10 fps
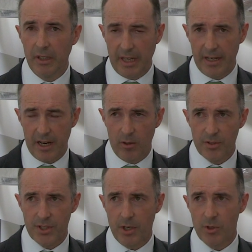Glenn
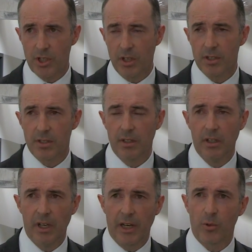Howells Associates,
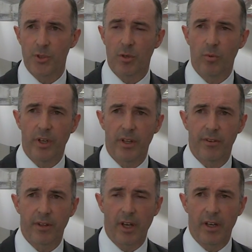and also
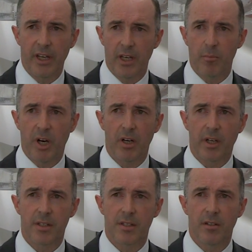with Ian
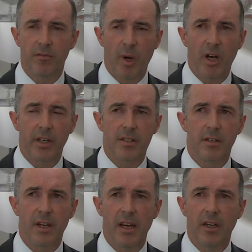Parkinson of
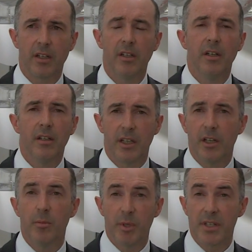Parkinson Inc., the urban